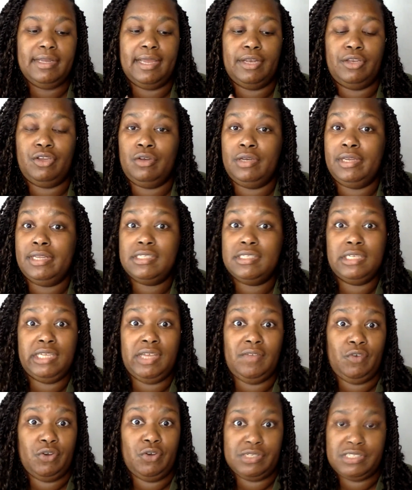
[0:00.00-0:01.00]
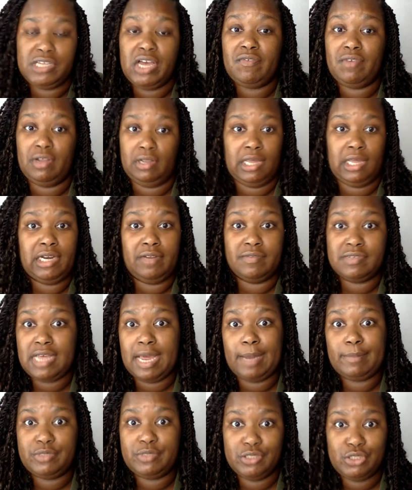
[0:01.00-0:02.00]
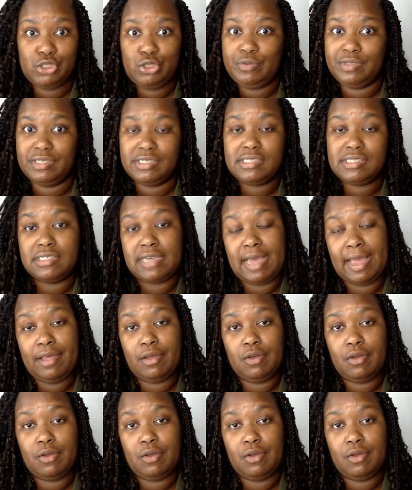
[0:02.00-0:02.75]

and you need to give yourself a lot of time to do this style.